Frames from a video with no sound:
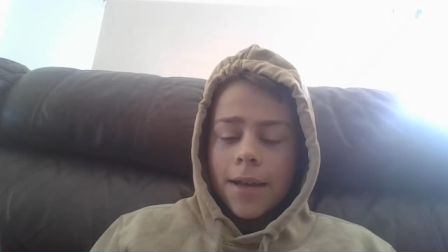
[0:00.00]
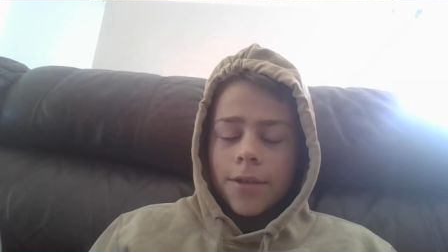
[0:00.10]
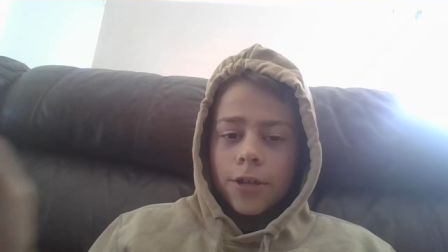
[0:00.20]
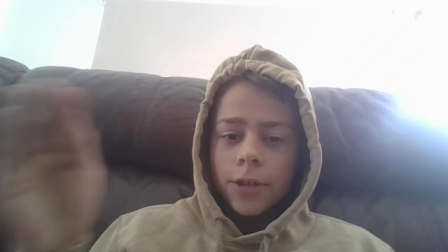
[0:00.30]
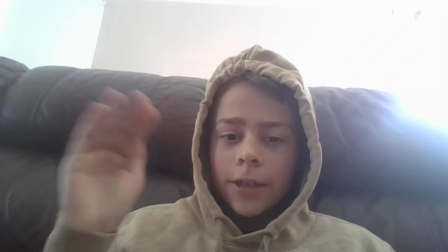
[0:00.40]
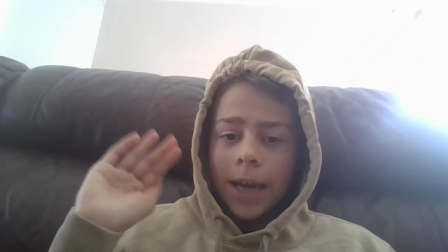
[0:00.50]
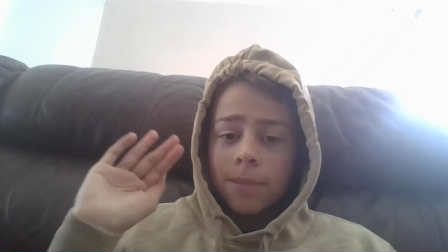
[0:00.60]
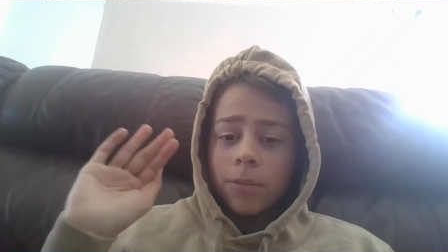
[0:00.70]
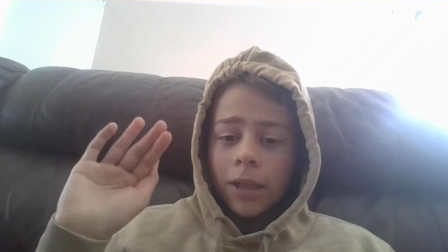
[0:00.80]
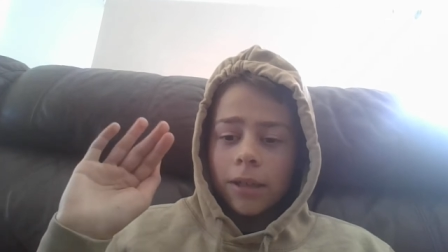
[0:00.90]
third
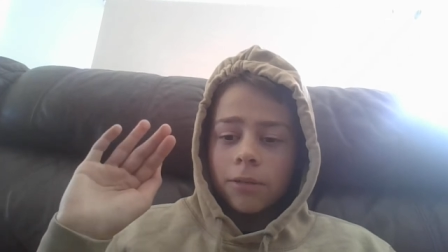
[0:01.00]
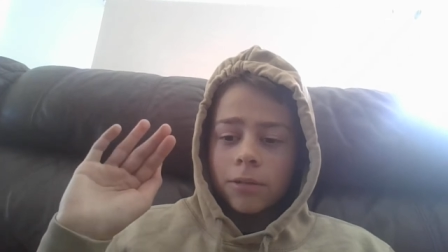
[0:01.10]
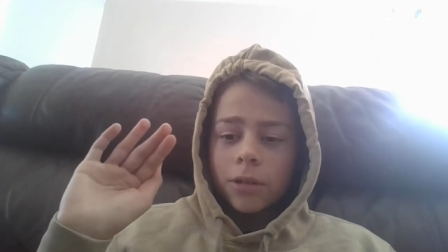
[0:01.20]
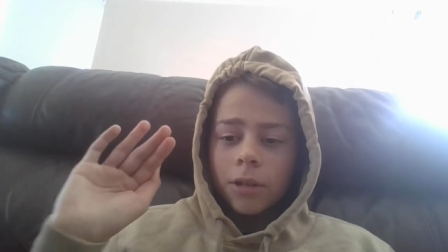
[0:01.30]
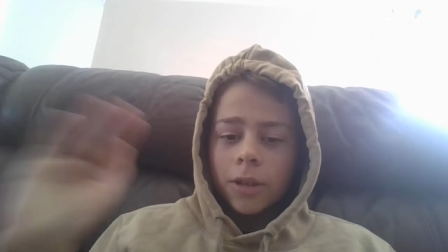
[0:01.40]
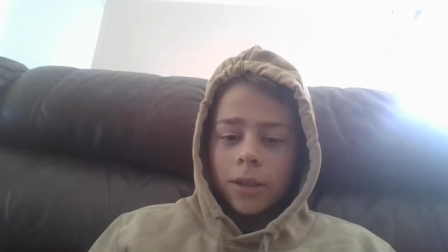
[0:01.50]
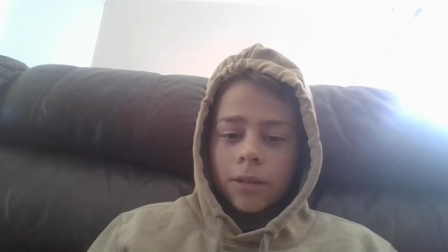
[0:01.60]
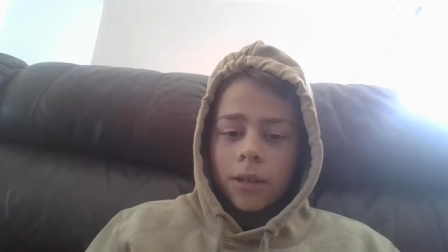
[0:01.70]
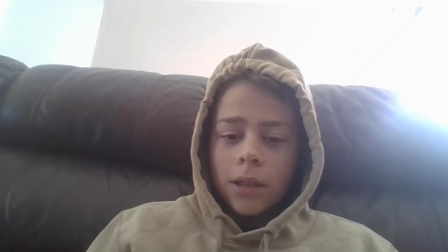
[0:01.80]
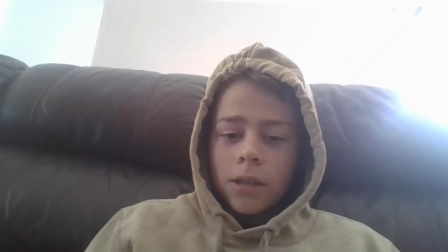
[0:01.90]
camera angle's got
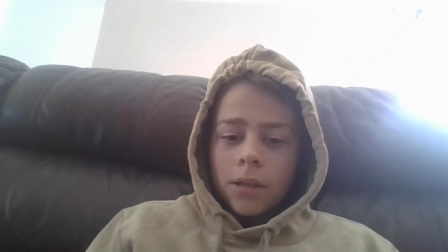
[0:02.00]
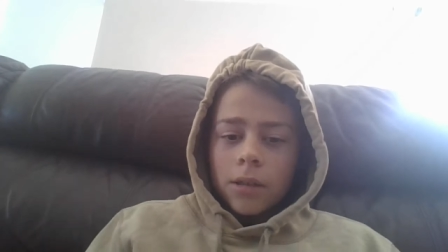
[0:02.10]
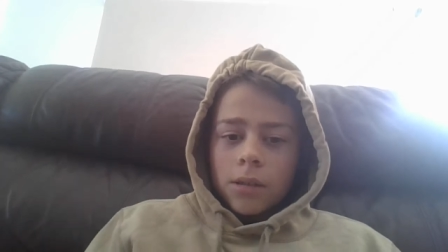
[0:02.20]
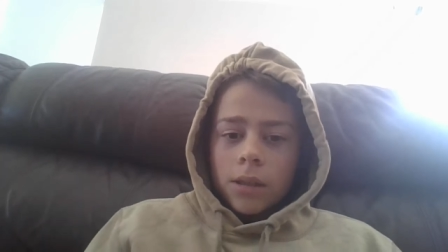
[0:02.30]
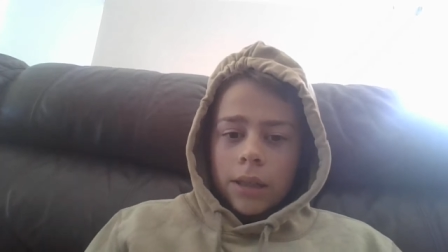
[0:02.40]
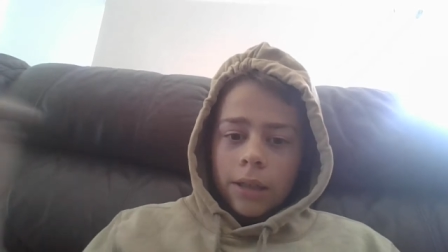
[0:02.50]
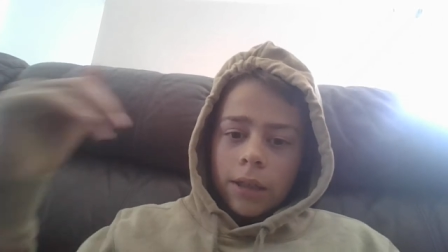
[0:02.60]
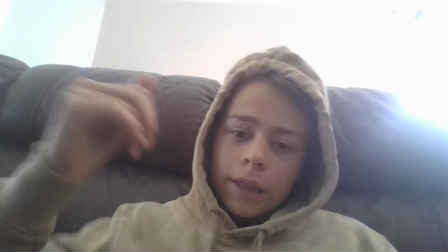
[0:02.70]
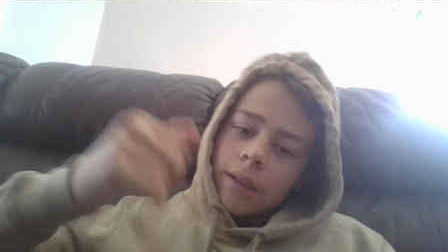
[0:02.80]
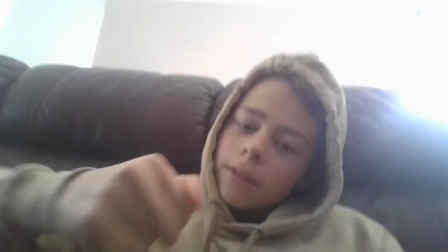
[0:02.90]

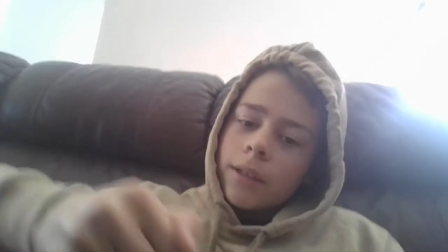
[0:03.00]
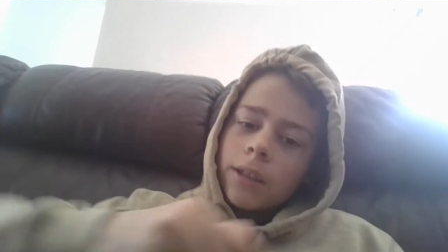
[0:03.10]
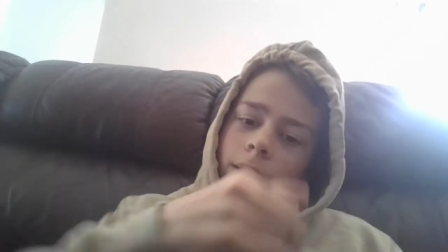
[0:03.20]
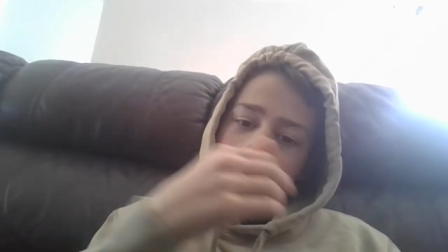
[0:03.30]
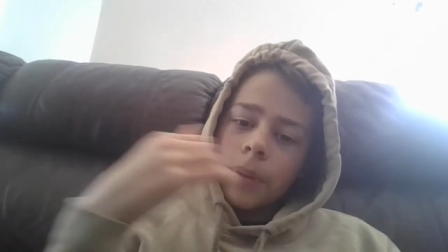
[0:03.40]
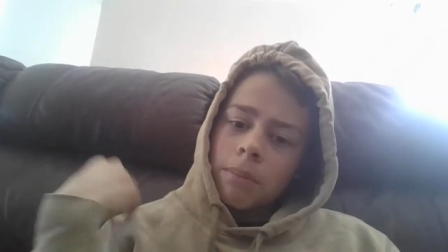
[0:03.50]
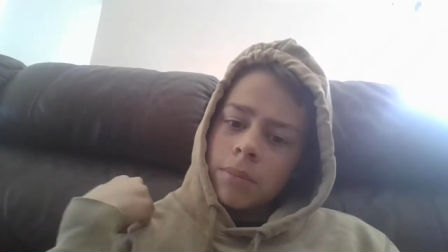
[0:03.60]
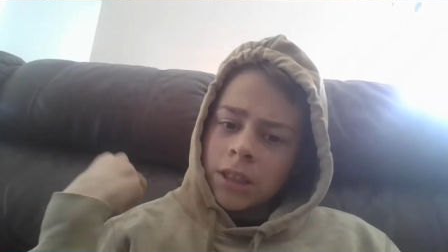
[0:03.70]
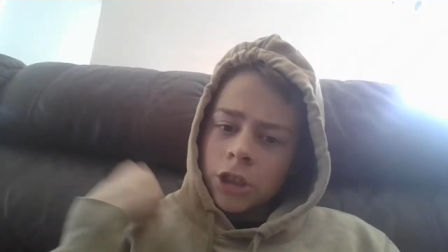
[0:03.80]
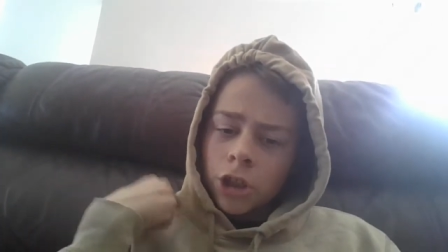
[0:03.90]
in, he clearly
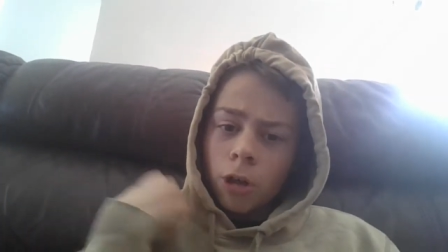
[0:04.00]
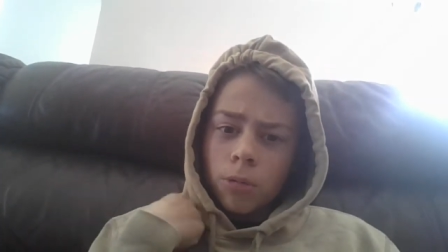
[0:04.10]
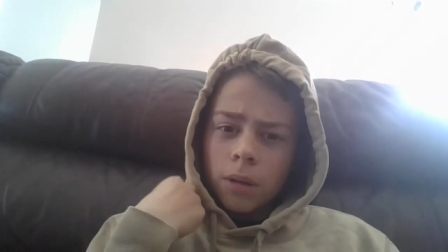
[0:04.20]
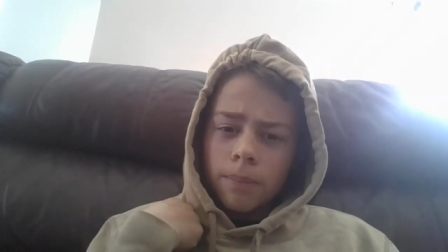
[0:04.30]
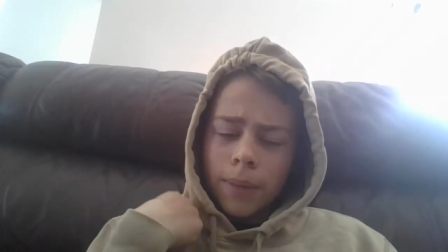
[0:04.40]
bumped his shoulder,